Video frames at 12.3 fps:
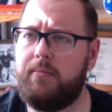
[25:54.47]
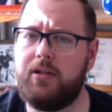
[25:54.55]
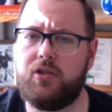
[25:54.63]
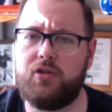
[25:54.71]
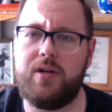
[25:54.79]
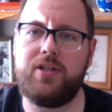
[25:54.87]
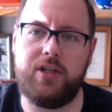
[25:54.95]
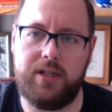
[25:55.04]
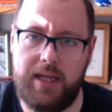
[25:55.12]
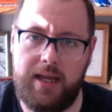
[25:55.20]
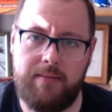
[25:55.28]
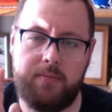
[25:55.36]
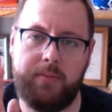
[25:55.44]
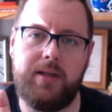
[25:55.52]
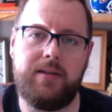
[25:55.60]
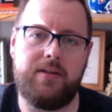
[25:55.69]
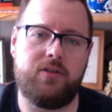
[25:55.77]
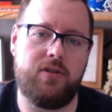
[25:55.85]
attrition game. They're
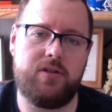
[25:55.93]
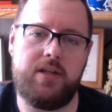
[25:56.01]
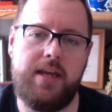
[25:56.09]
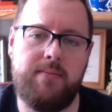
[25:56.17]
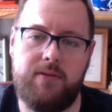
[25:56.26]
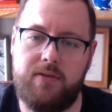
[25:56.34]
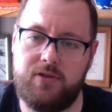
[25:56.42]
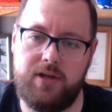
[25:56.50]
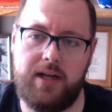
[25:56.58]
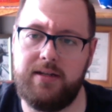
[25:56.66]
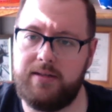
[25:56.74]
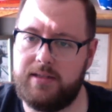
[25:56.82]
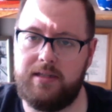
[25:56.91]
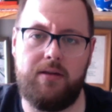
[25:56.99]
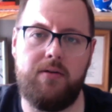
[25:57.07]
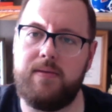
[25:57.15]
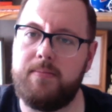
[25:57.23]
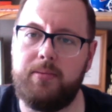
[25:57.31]
playing the attrition game where they're trying to
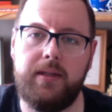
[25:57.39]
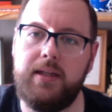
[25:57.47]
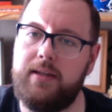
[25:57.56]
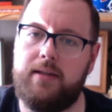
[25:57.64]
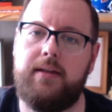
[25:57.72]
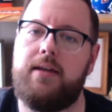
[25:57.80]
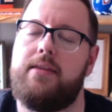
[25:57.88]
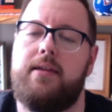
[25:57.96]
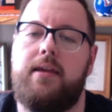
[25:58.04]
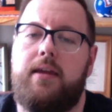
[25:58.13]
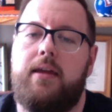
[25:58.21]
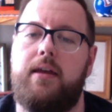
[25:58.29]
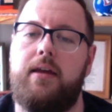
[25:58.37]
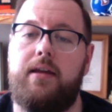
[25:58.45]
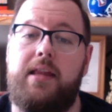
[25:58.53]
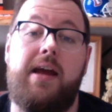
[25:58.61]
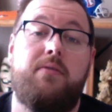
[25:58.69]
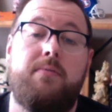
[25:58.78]
slow the bleeding, I think.
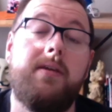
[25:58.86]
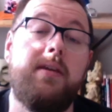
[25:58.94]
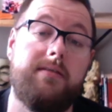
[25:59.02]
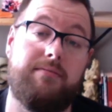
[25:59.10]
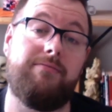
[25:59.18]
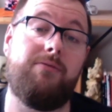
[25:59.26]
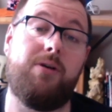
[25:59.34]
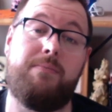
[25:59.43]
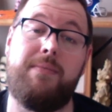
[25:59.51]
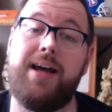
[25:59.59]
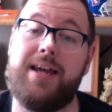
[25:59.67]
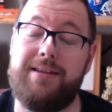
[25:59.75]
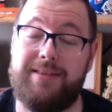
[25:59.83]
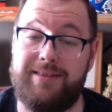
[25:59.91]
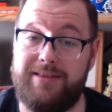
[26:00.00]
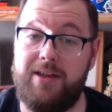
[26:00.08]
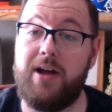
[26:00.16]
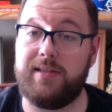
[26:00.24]
That would be what my
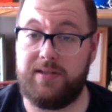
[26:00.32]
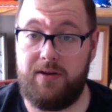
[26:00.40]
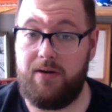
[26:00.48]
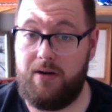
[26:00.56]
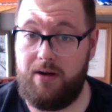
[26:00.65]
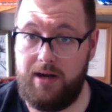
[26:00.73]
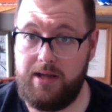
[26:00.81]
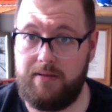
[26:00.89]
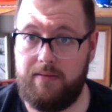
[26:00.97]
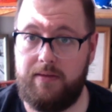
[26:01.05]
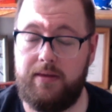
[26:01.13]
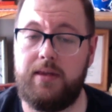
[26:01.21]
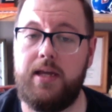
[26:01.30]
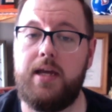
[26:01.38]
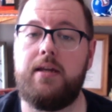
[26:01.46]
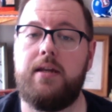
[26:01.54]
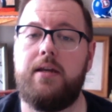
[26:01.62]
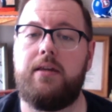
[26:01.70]
thoughts are on it.
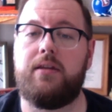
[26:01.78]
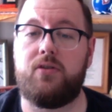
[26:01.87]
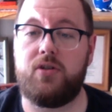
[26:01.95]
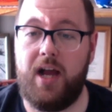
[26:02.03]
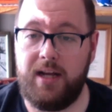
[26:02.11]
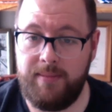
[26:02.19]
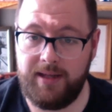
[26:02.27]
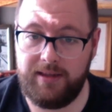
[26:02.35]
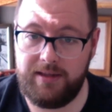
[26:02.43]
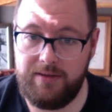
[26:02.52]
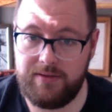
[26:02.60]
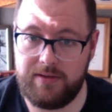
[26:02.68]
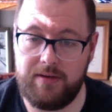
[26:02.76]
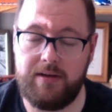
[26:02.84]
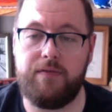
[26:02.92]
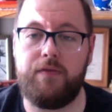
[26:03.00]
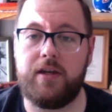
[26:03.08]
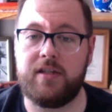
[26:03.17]
That they're trying to make the user
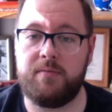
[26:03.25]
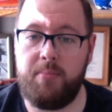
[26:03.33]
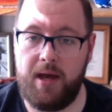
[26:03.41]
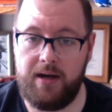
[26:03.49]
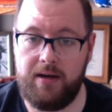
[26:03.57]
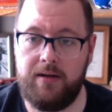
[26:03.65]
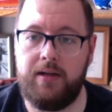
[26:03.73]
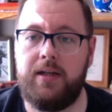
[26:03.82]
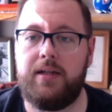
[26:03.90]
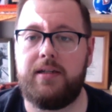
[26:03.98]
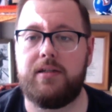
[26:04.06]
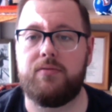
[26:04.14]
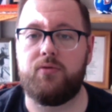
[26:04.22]
interface better to